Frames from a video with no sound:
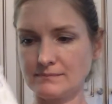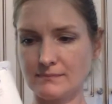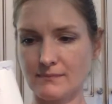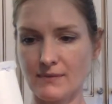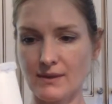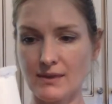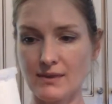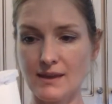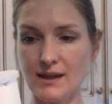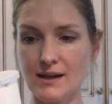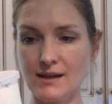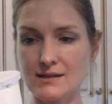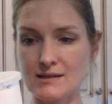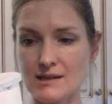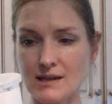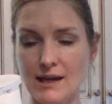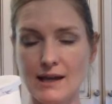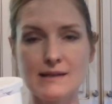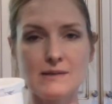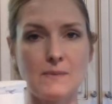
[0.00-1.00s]
This
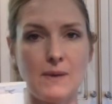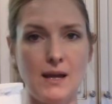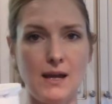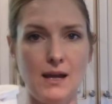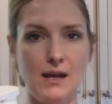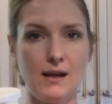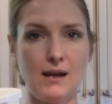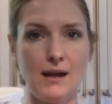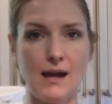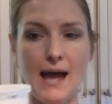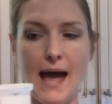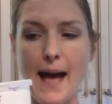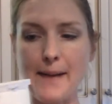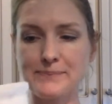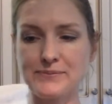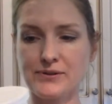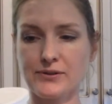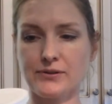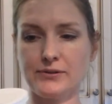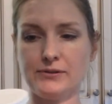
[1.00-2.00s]
has made
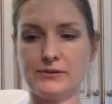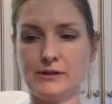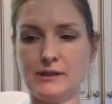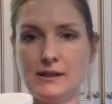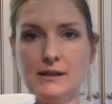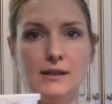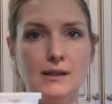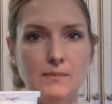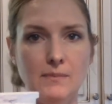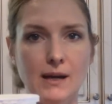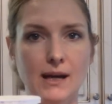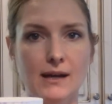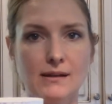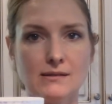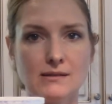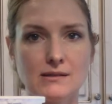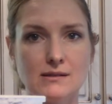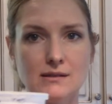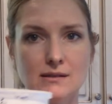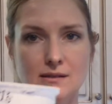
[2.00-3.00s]
absolutely the
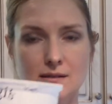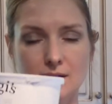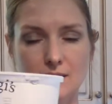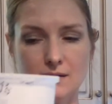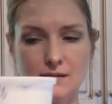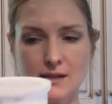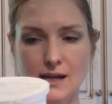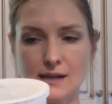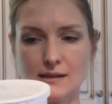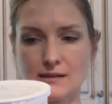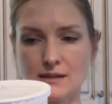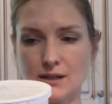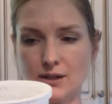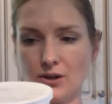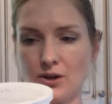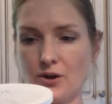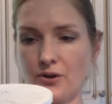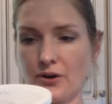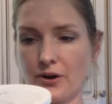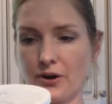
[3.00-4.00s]
best tasting
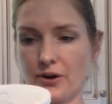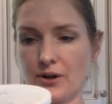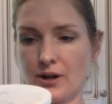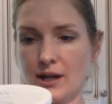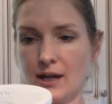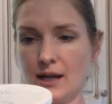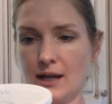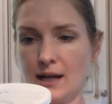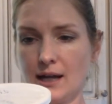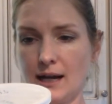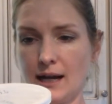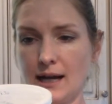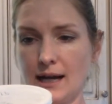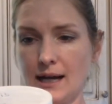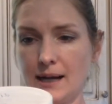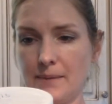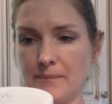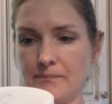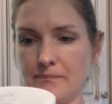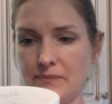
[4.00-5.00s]
yogurt.
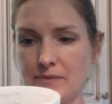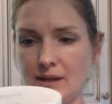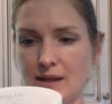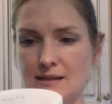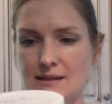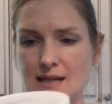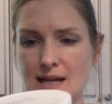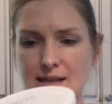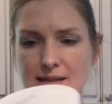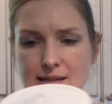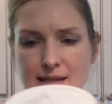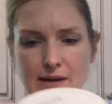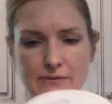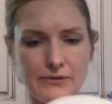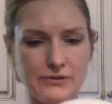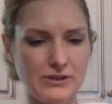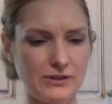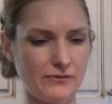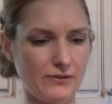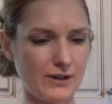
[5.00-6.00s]
It's got
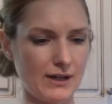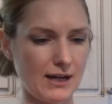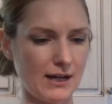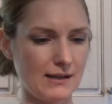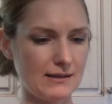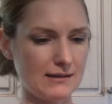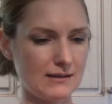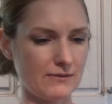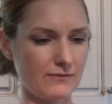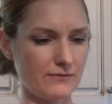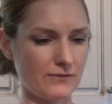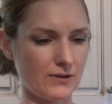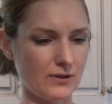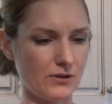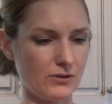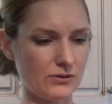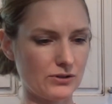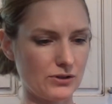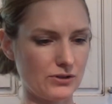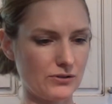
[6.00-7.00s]
several different kinds of
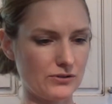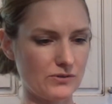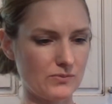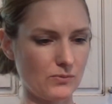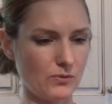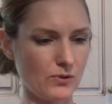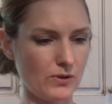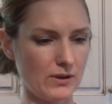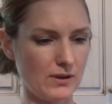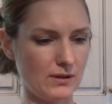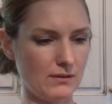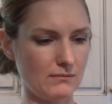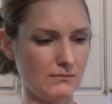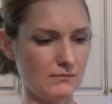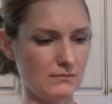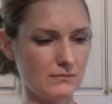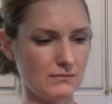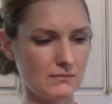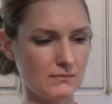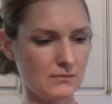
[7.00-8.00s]
cultures, more
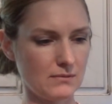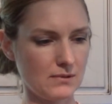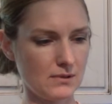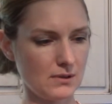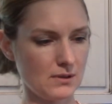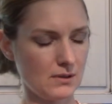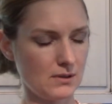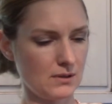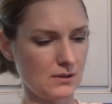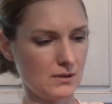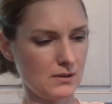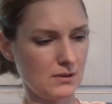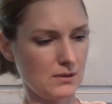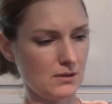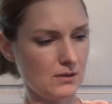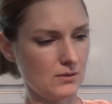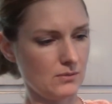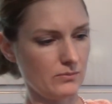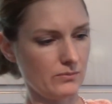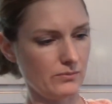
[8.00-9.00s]
than
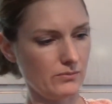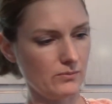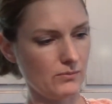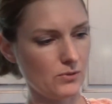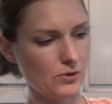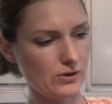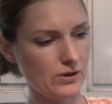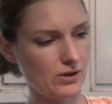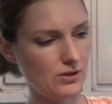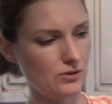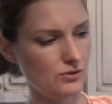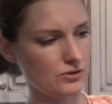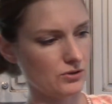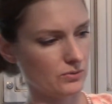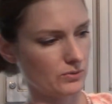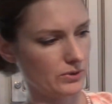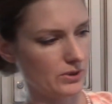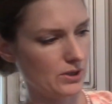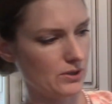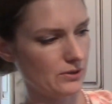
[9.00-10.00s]

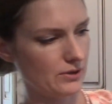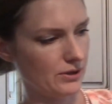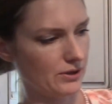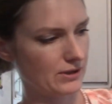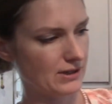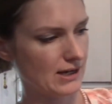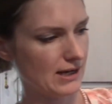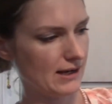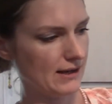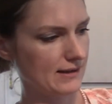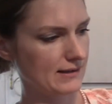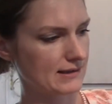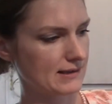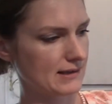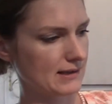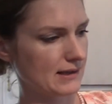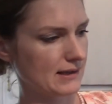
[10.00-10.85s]
usual yogurt does.